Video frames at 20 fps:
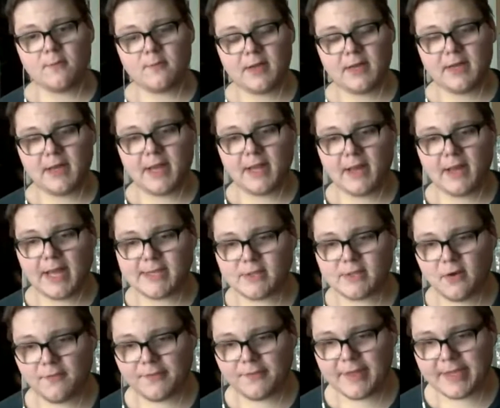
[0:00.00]
I
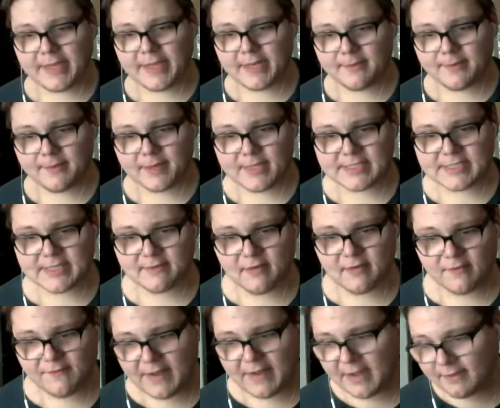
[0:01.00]
don't think anybody has ever
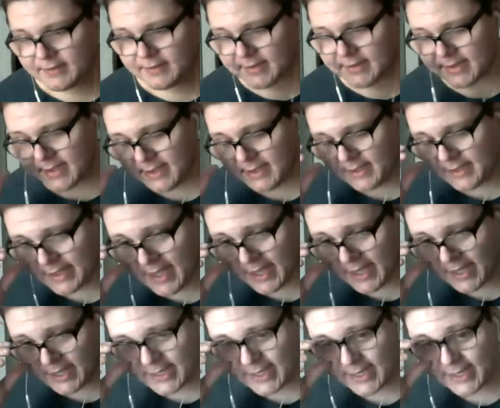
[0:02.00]
found a
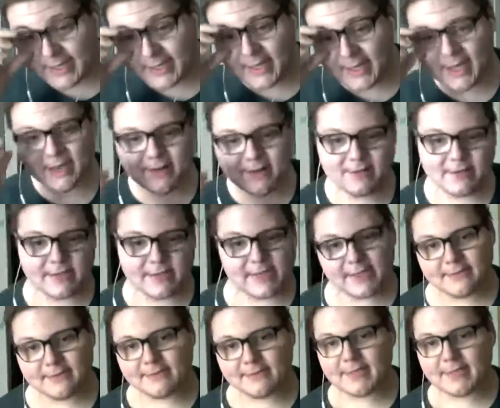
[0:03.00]

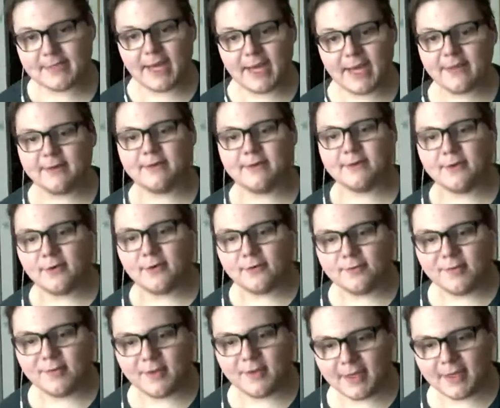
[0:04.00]
99999 gold
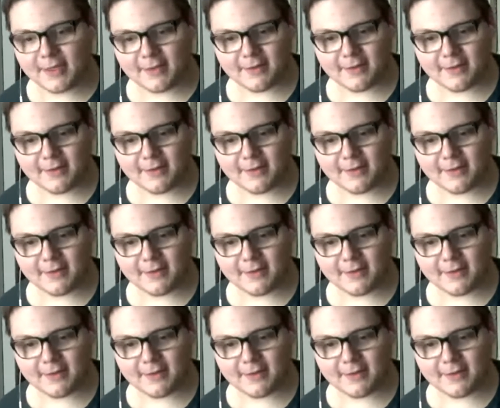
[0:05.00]
nugget.